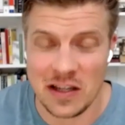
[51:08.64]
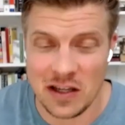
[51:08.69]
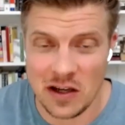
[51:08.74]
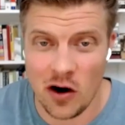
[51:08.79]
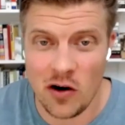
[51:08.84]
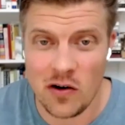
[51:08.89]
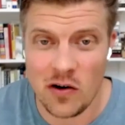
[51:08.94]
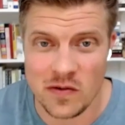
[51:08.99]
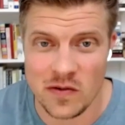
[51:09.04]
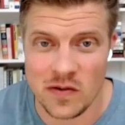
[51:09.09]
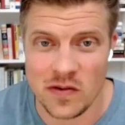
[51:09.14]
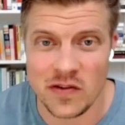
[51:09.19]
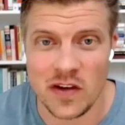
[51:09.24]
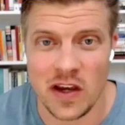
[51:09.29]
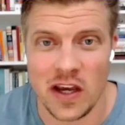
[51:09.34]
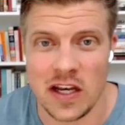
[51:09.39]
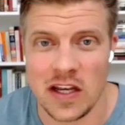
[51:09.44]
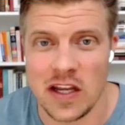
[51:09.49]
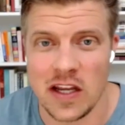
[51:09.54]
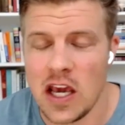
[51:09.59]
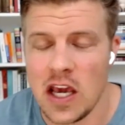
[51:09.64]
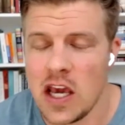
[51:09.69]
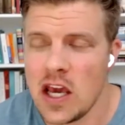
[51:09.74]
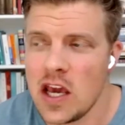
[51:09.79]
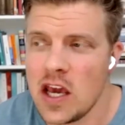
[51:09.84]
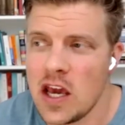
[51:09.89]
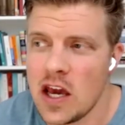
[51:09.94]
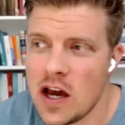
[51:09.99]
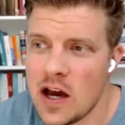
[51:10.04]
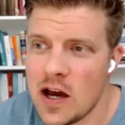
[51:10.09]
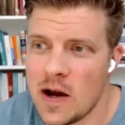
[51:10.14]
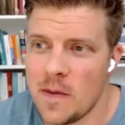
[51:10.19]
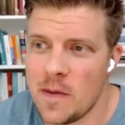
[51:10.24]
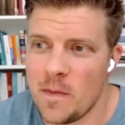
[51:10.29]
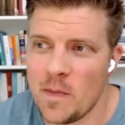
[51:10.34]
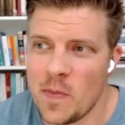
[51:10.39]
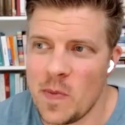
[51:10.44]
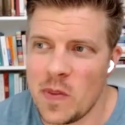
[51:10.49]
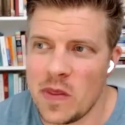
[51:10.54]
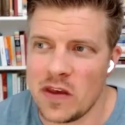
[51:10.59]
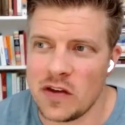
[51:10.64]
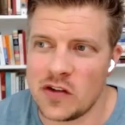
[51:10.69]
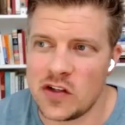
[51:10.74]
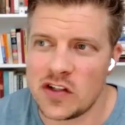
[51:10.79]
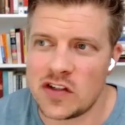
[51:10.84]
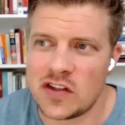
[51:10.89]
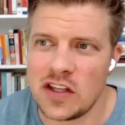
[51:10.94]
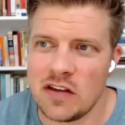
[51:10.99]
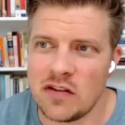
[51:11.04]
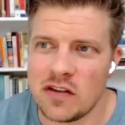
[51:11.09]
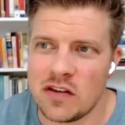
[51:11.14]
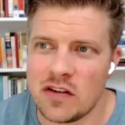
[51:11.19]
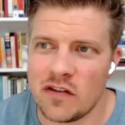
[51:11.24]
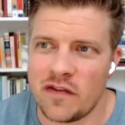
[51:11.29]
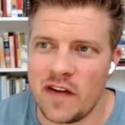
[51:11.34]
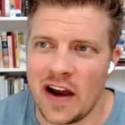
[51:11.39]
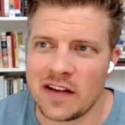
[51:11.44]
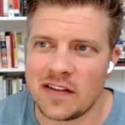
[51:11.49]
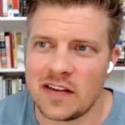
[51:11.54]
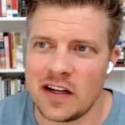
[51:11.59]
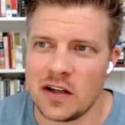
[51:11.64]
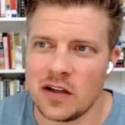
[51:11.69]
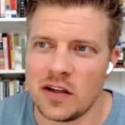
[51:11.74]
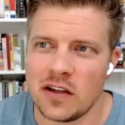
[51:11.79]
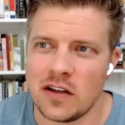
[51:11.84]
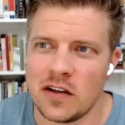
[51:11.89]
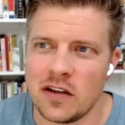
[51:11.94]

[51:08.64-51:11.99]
gardens. And just the fact that